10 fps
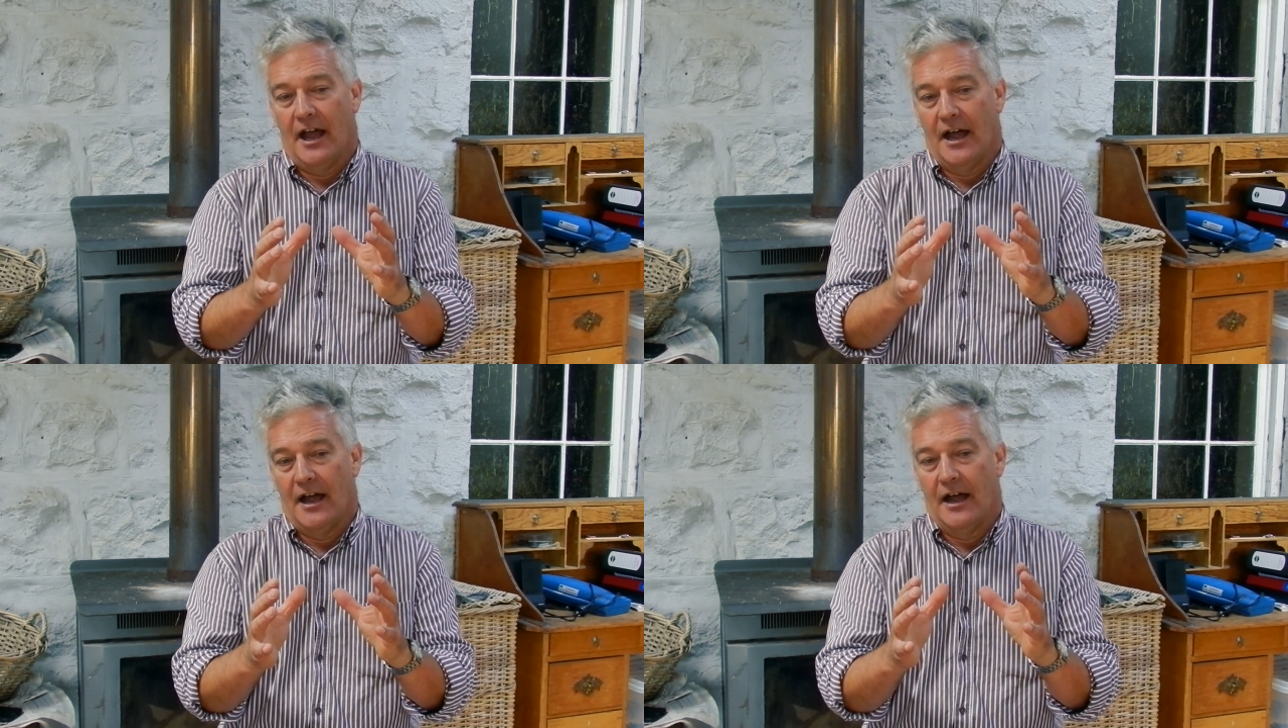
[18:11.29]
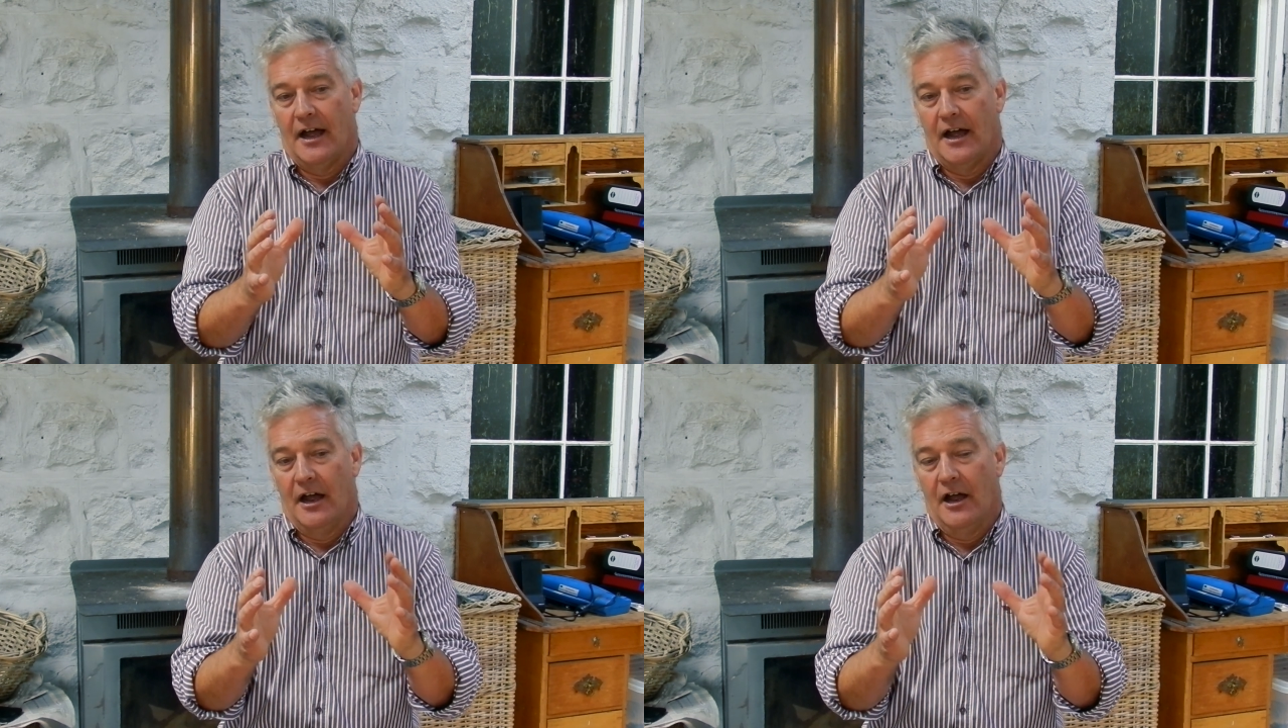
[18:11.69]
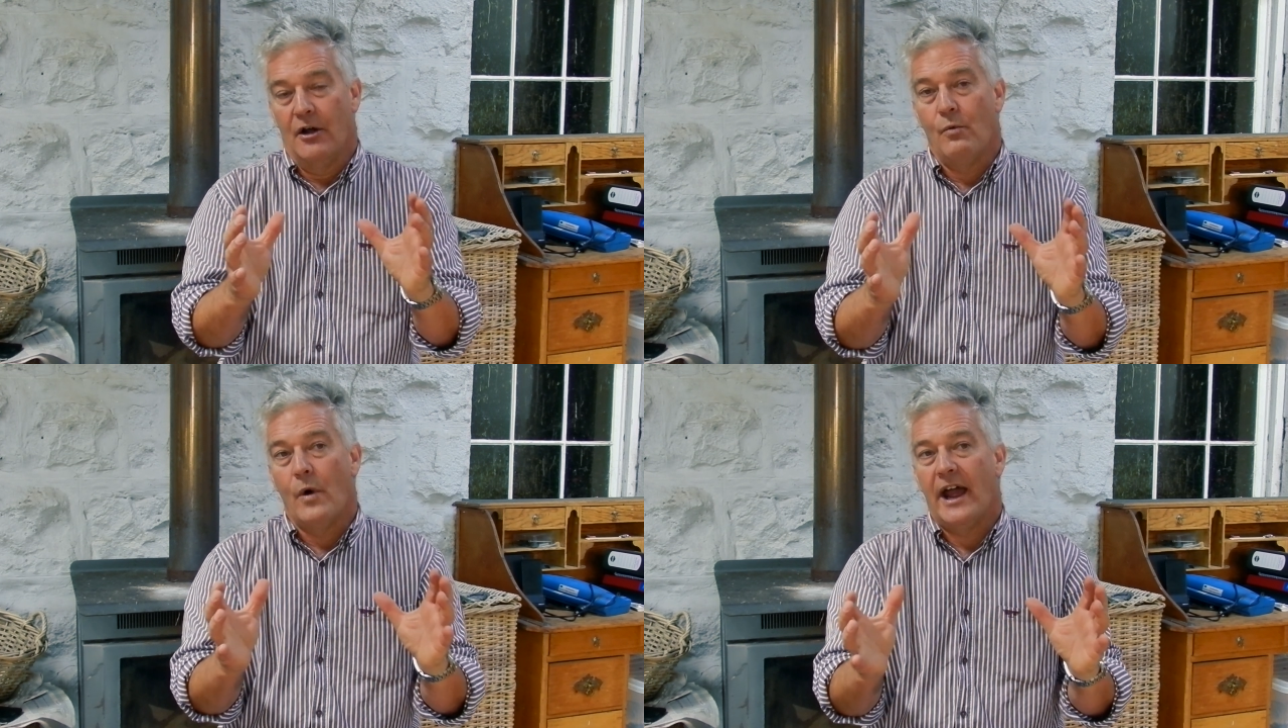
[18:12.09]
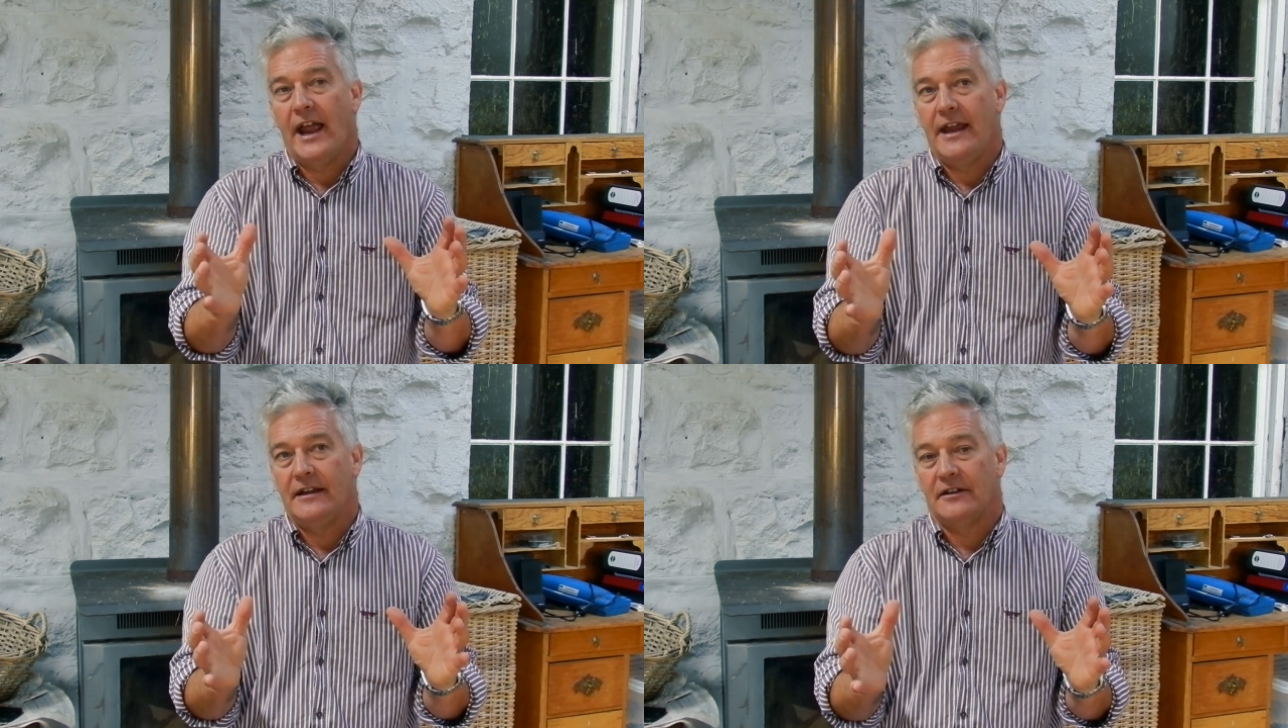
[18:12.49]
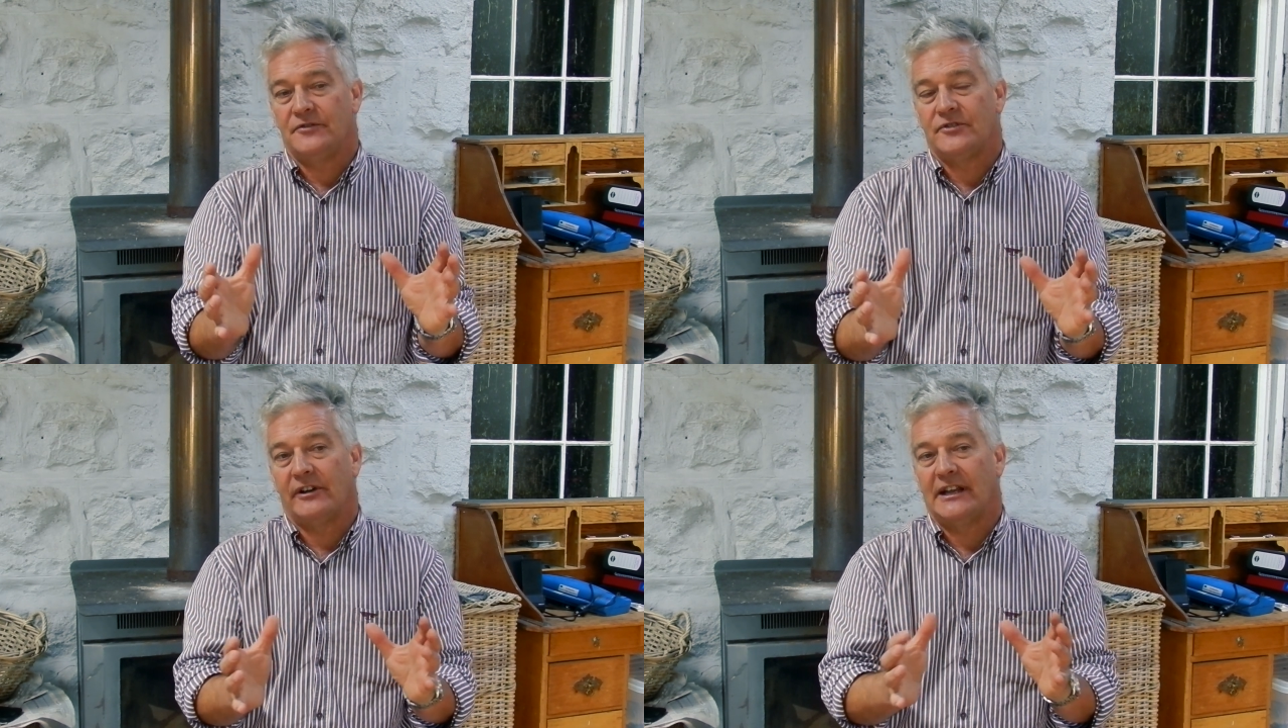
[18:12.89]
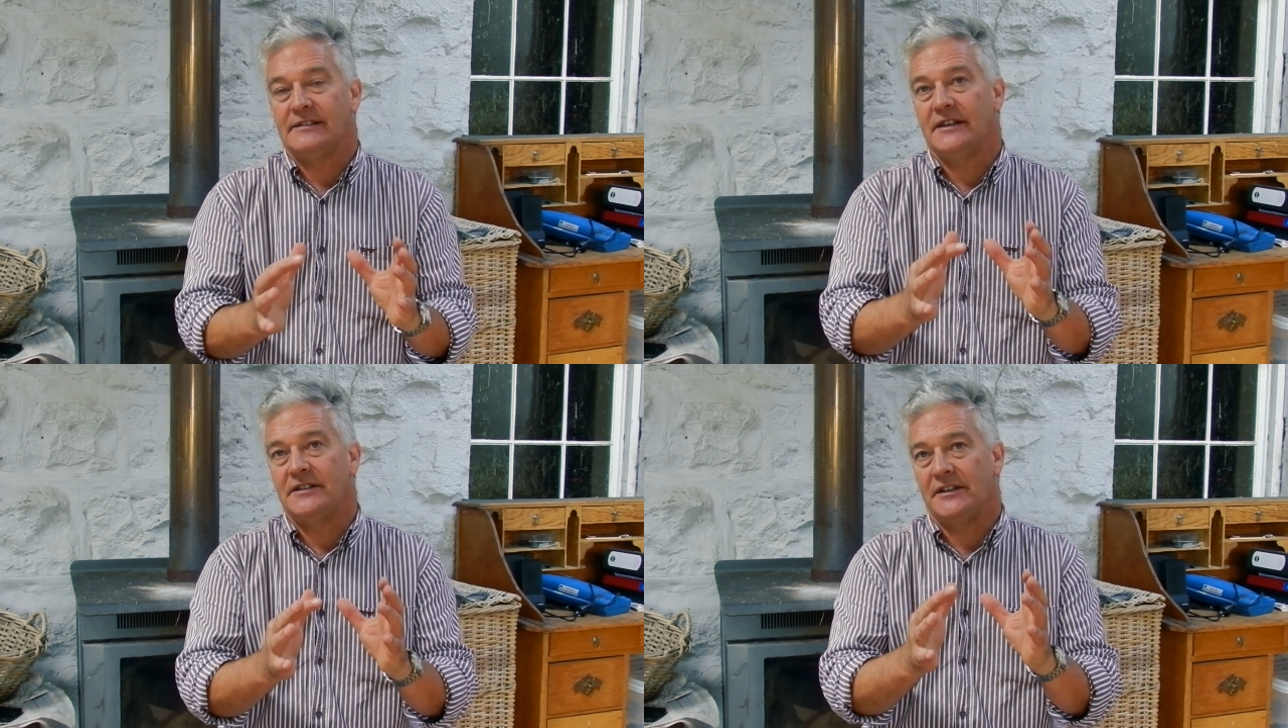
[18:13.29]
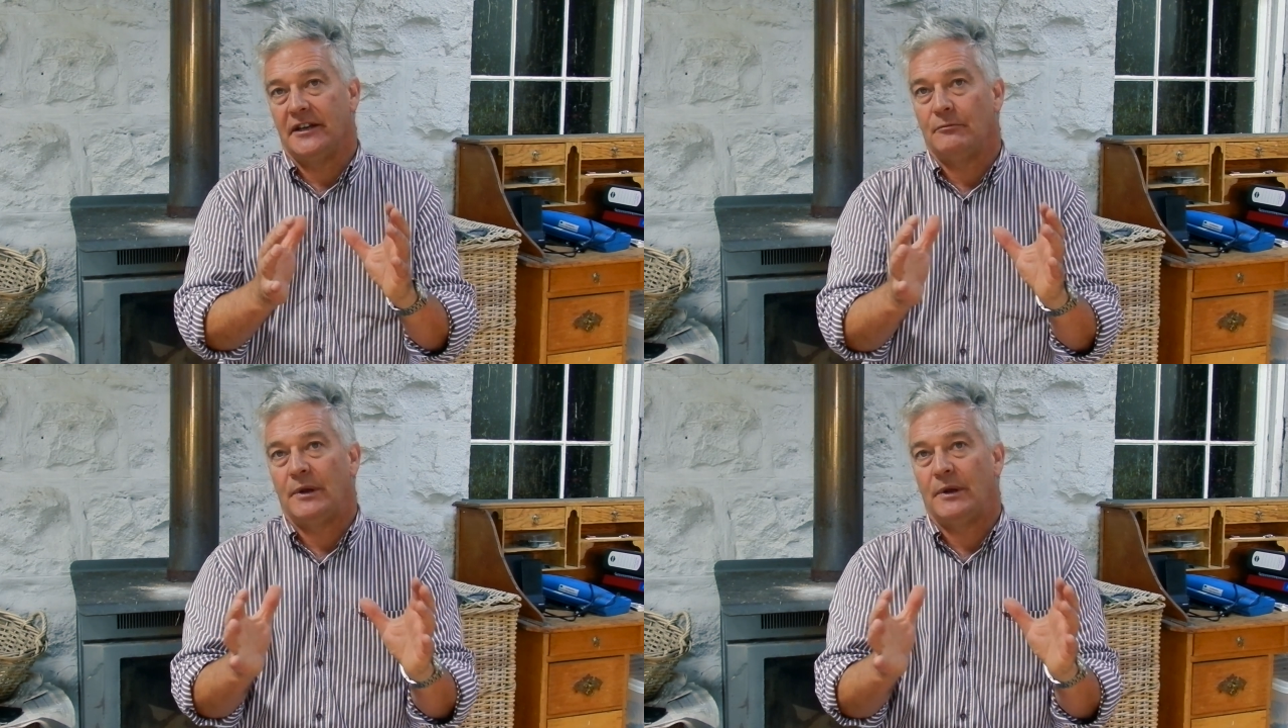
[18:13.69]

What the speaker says: a way of transitioning